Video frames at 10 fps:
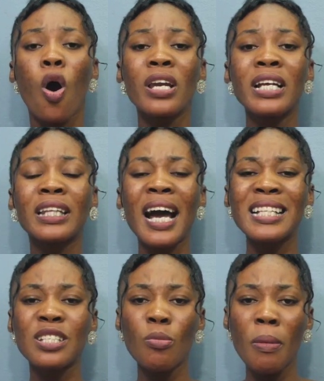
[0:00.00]
or the
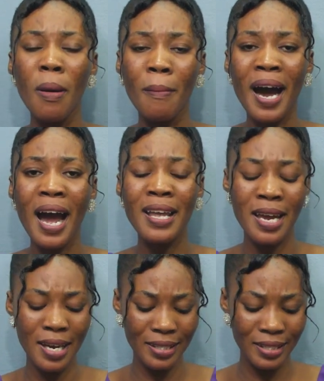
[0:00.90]
title be man aye
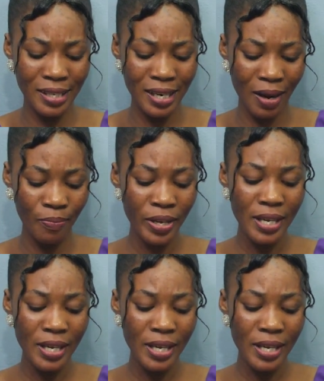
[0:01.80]
natina